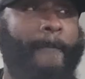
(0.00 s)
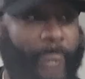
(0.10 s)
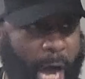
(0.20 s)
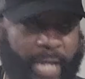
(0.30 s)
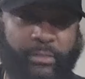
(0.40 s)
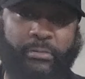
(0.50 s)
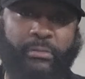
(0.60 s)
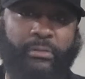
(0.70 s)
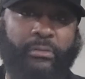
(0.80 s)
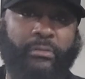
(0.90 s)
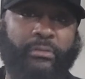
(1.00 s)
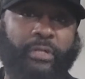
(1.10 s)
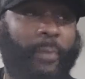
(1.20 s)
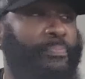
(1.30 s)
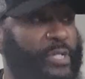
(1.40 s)
But
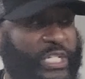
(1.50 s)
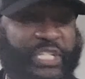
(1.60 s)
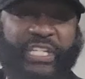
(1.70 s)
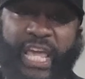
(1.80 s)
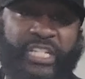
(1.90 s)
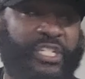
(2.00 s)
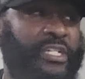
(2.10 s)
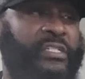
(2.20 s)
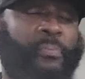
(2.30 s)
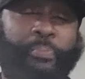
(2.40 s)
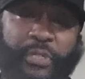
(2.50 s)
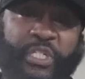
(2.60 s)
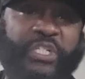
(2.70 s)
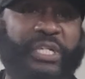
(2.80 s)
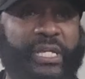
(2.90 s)
appreciation is
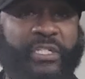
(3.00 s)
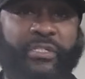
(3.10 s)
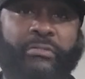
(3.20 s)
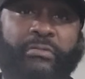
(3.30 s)
appreciation.